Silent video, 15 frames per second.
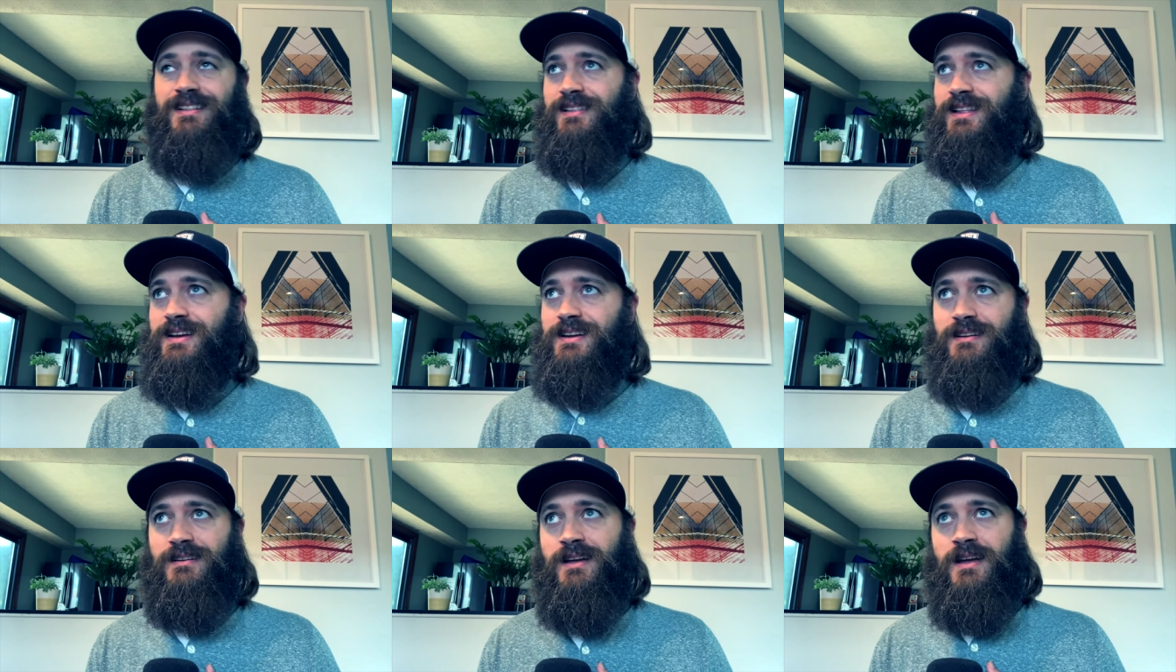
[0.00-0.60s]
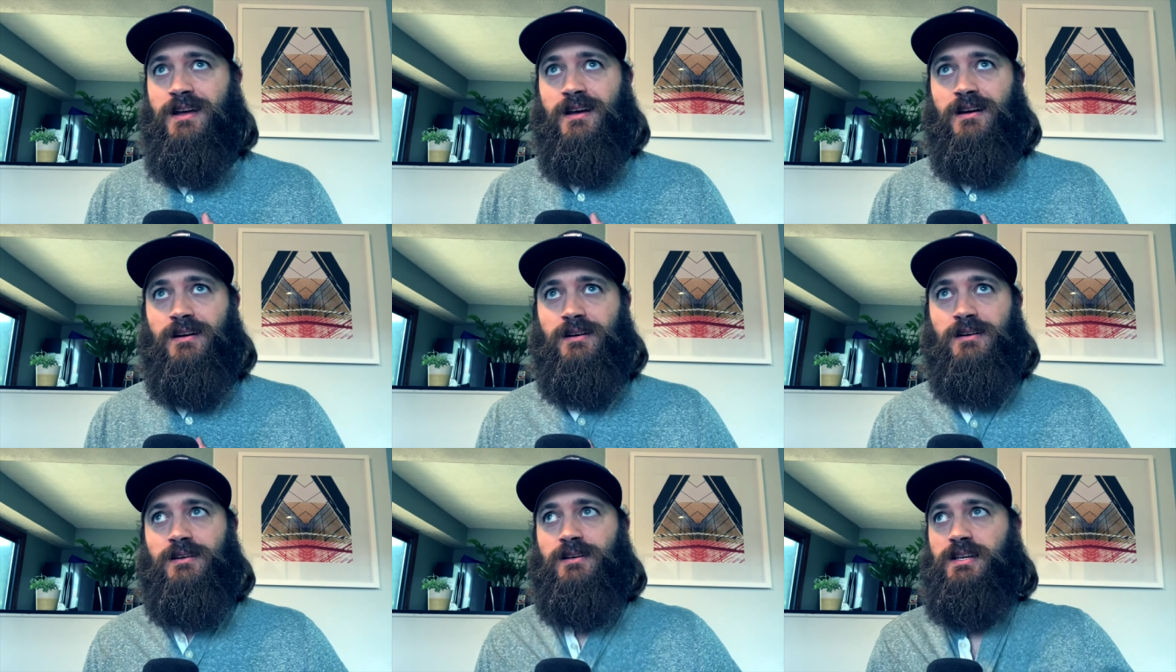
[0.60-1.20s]
like
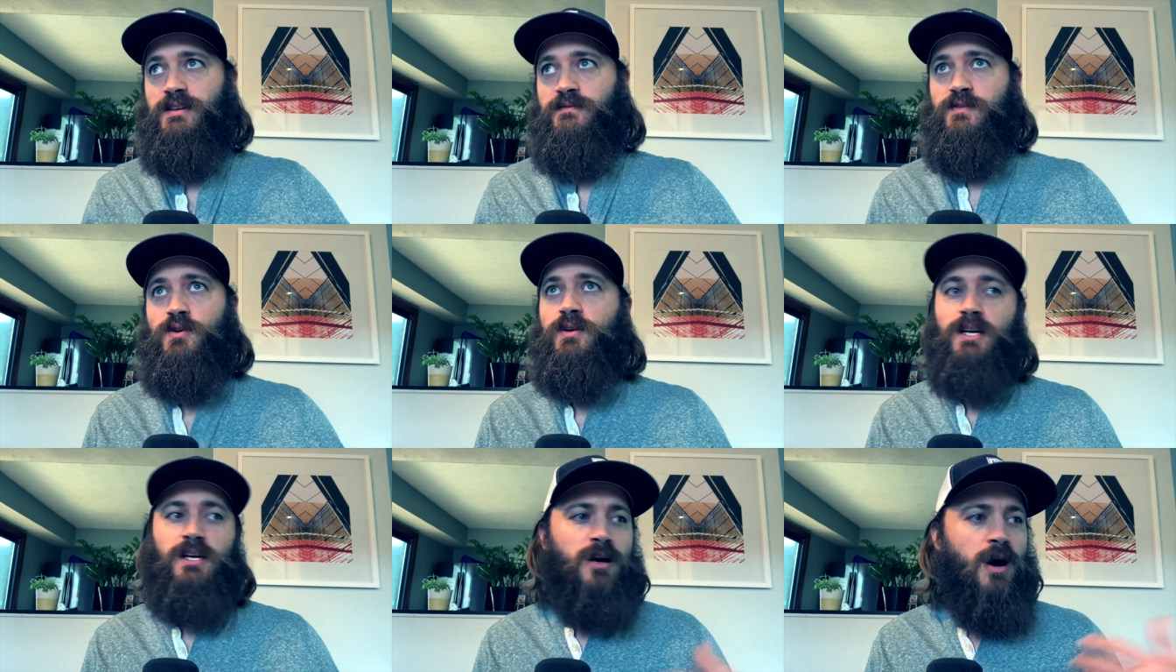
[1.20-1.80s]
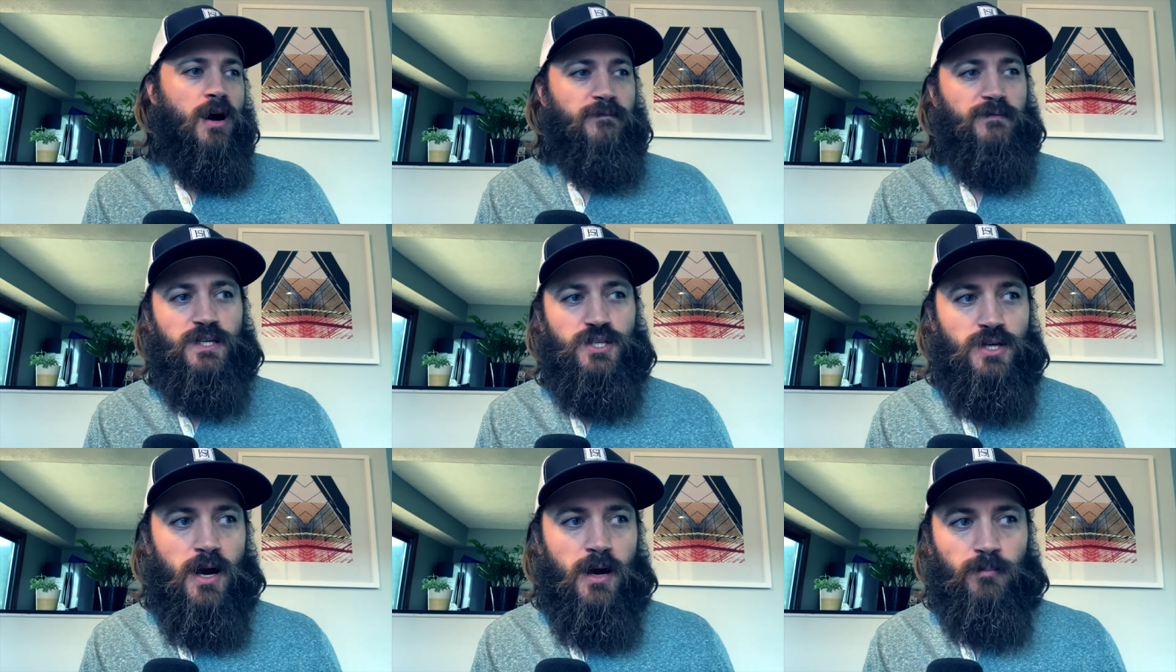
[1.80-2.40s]
uh, if you're in a coffee
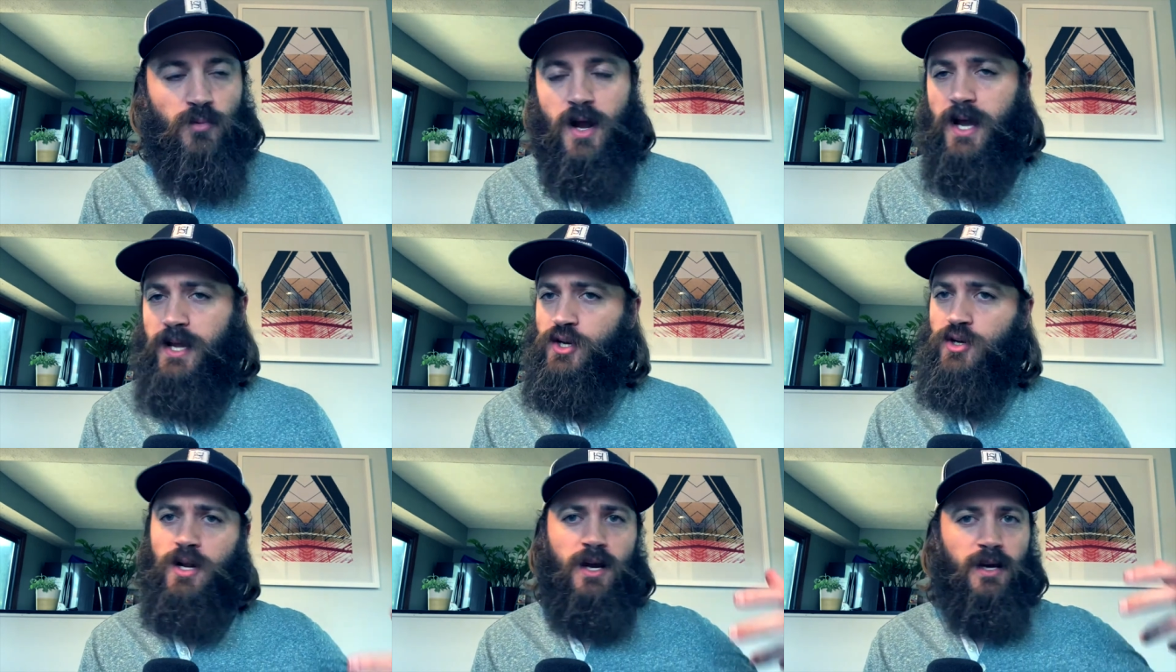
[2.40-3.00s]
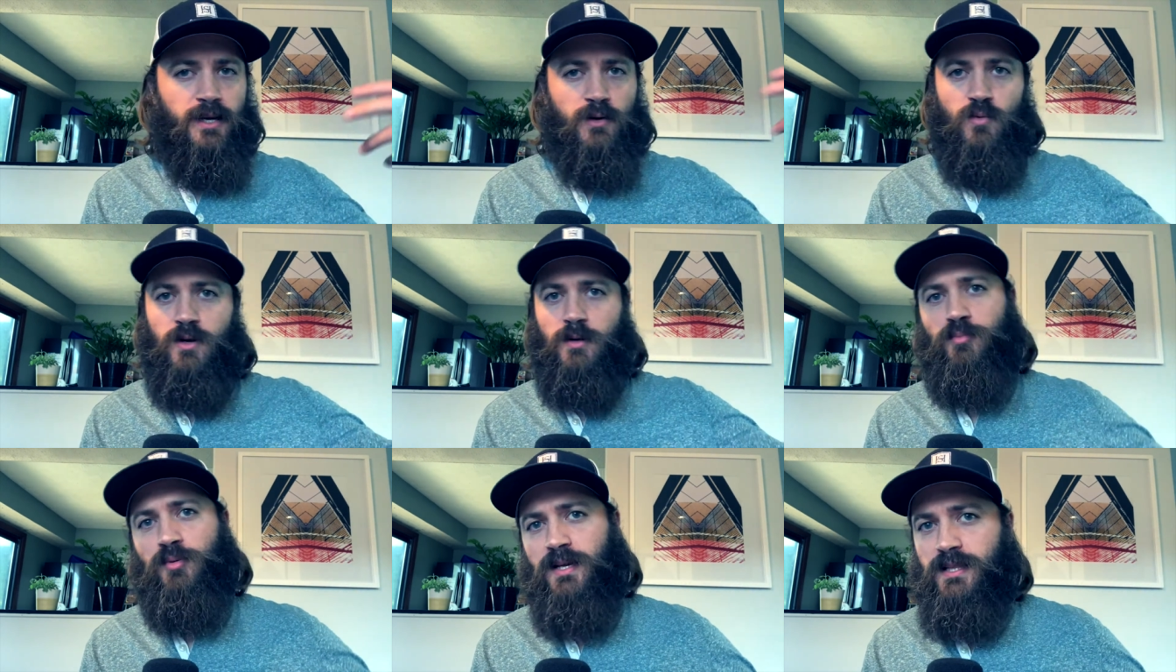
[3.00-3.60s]
shop, right, you're not going to
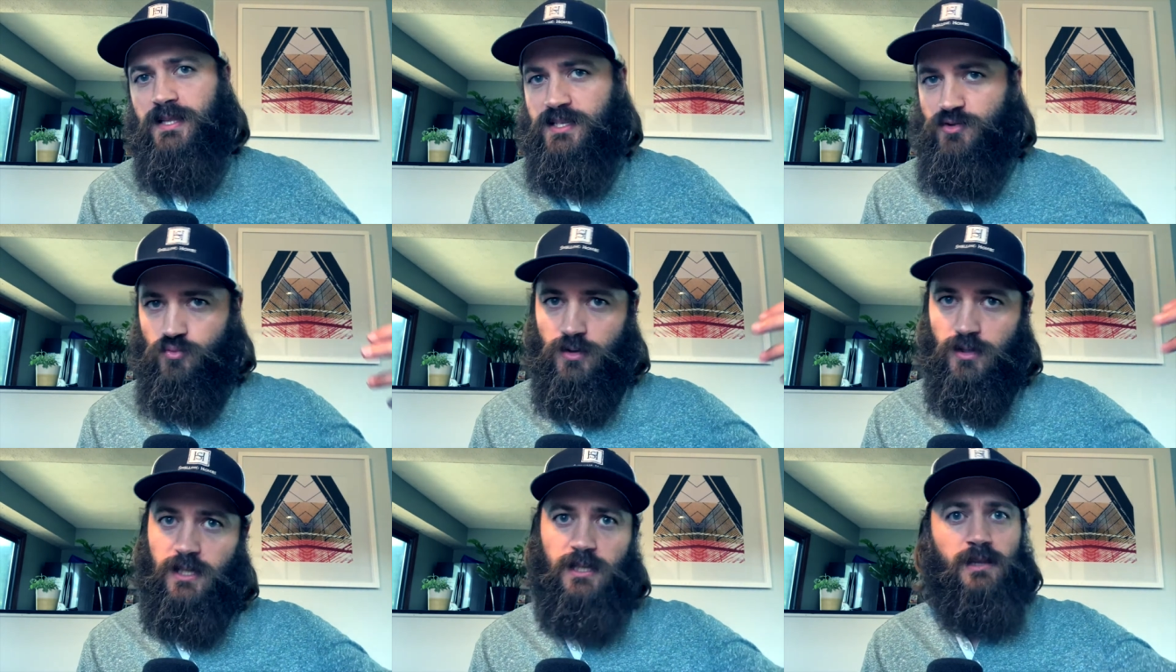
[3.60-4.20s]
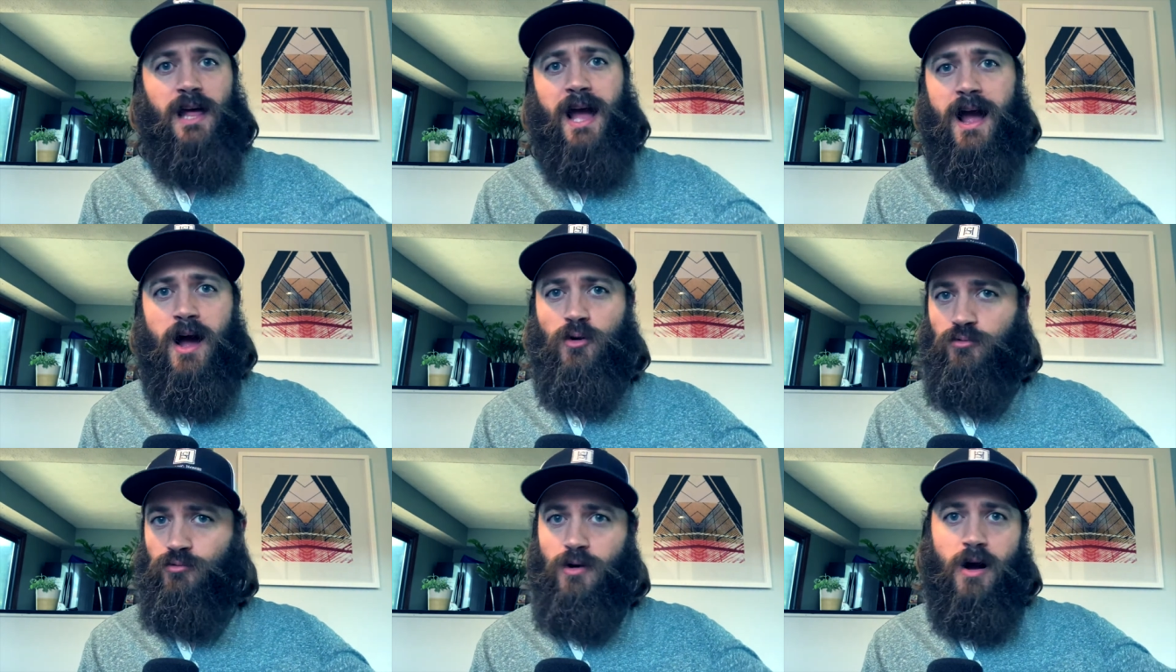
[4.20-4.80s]
want to play this really
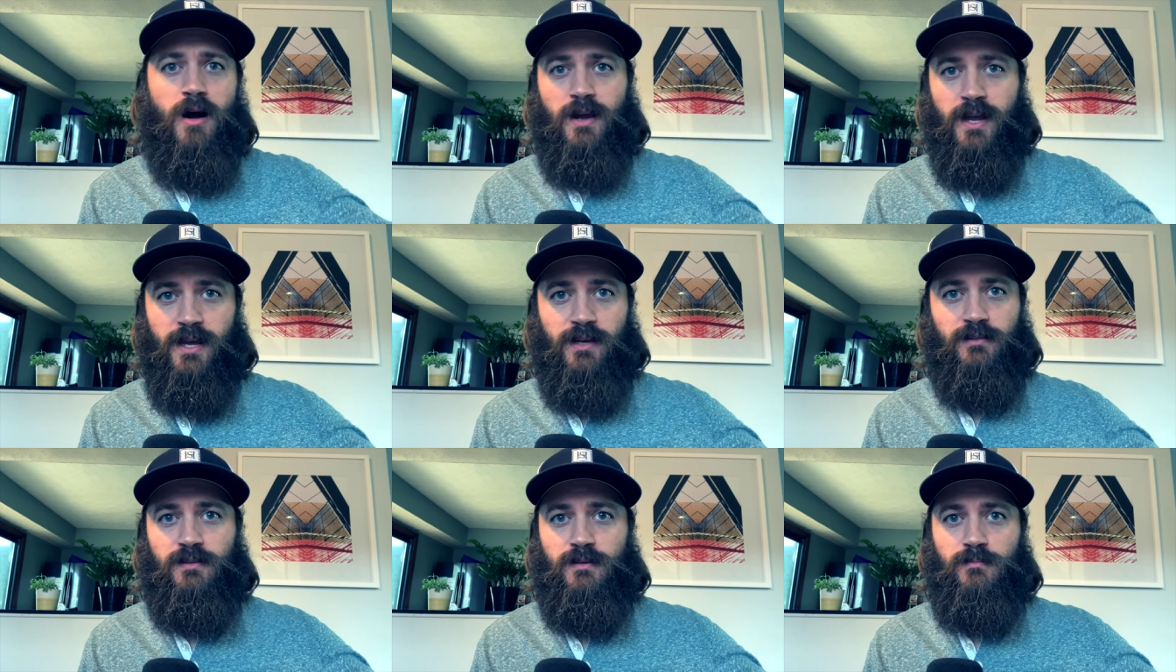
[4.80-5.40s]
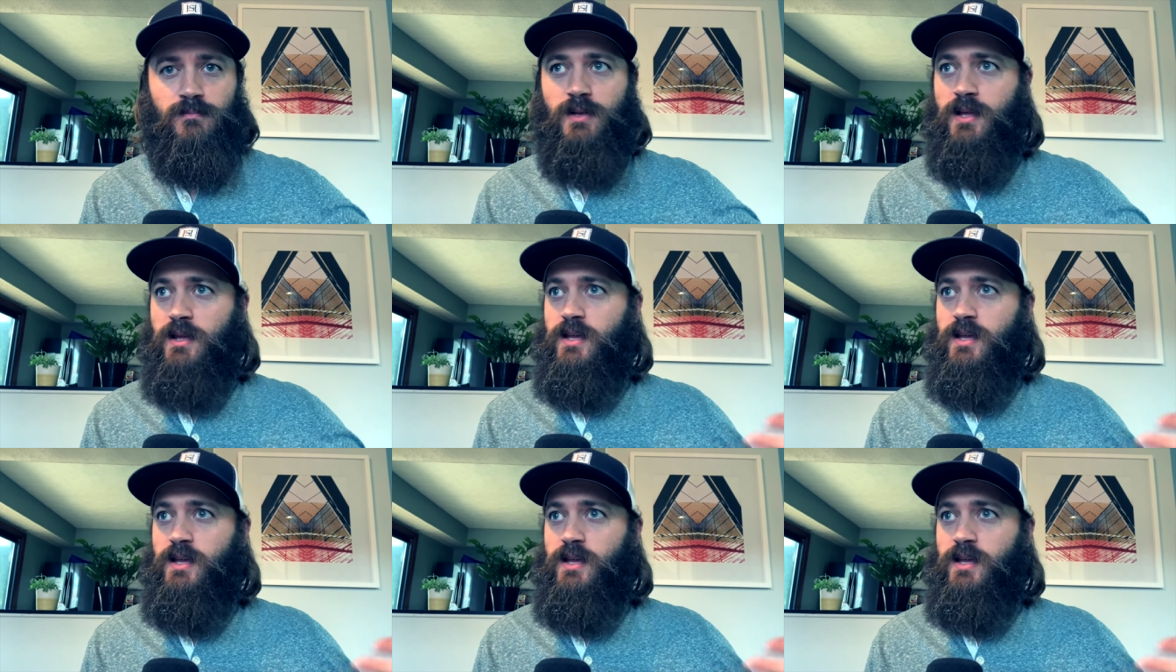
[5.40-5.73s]
loud rock anthem.